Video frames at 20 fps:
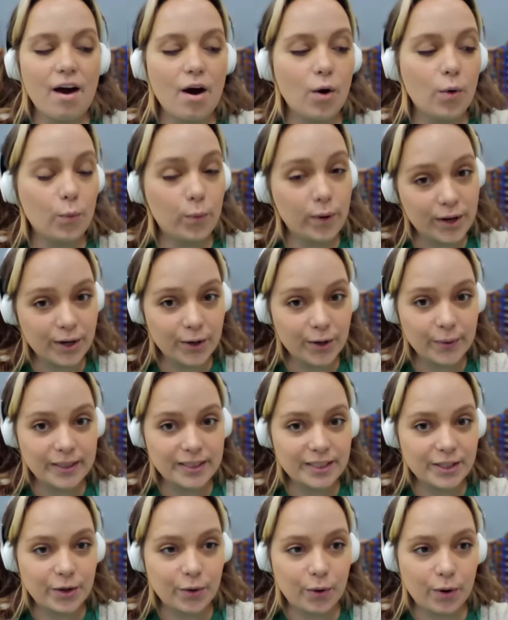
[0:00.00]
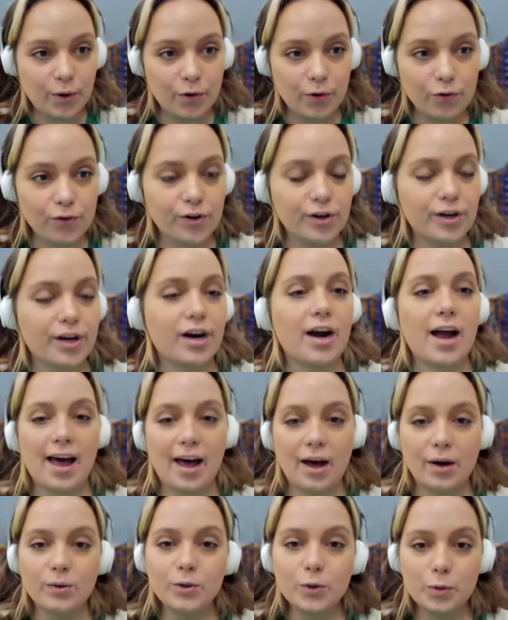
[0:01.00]
We are going to go over
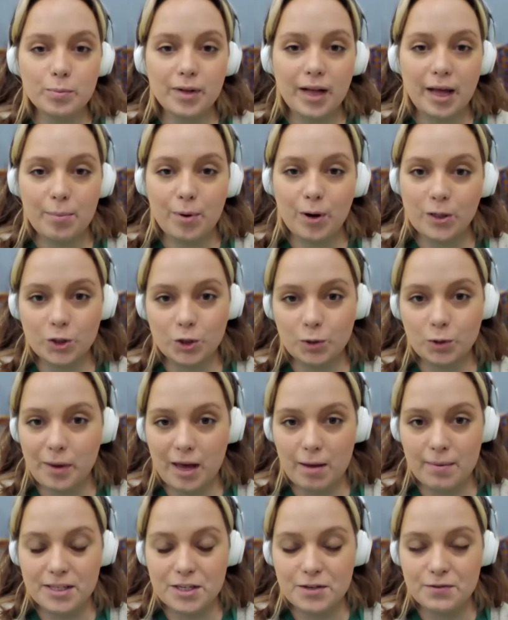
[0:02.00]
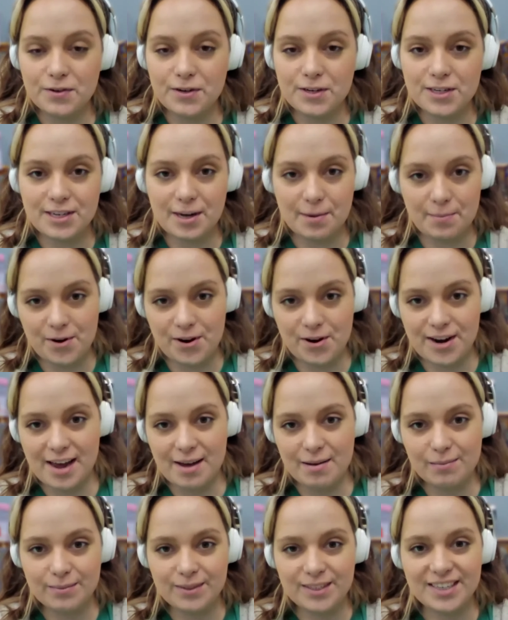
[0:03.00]
how to apply partial payments for summer
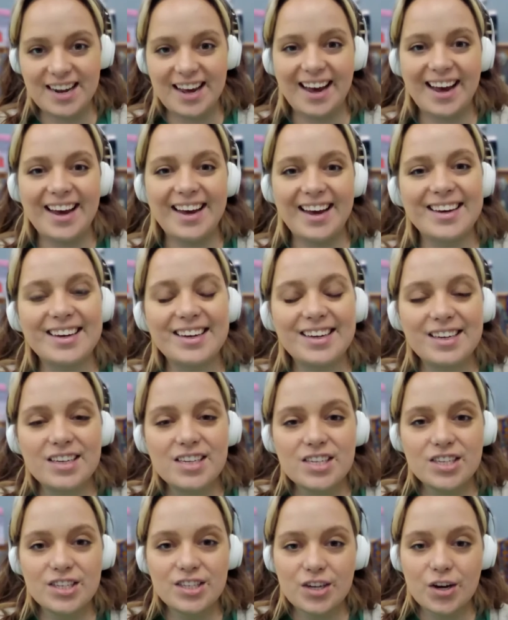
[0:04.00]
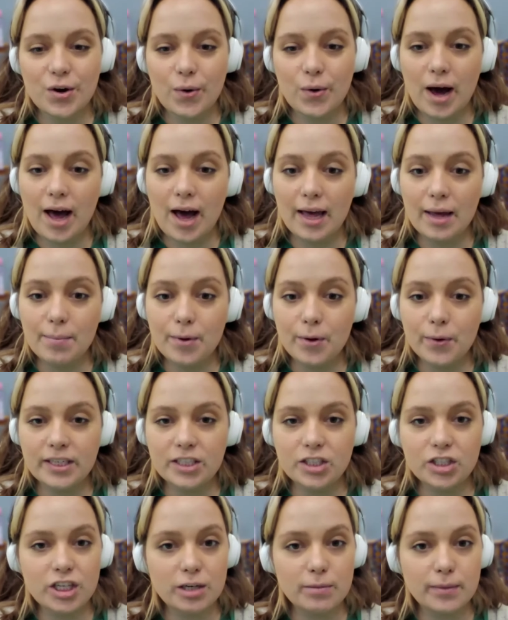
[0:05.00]
camp today. So I'm going
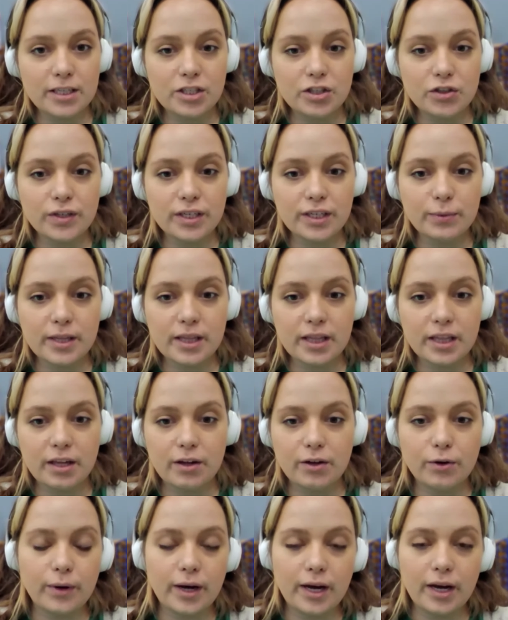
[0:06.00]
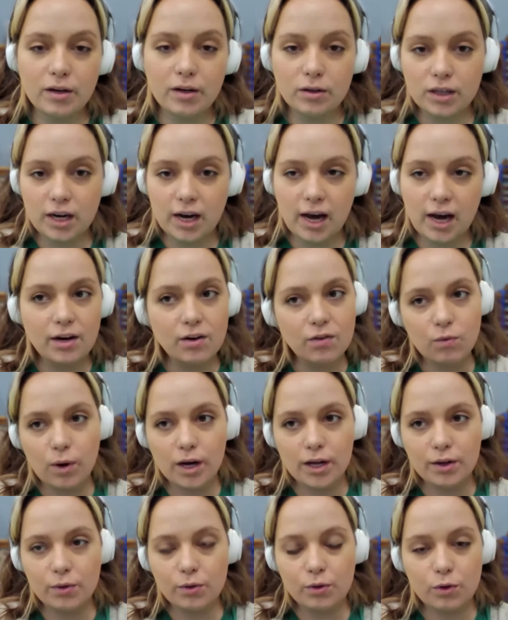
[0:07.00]
to share my screen with you and kind of
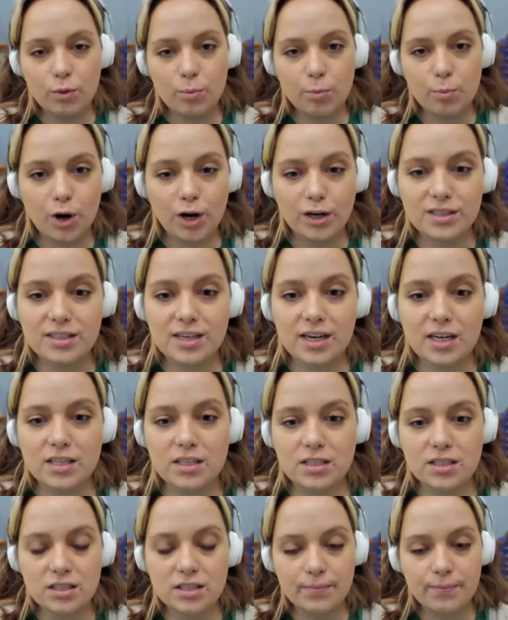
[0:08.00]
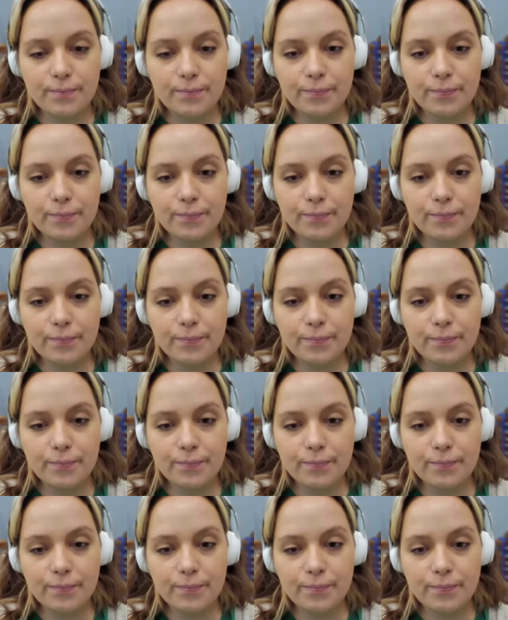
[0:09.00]
walk you through the process.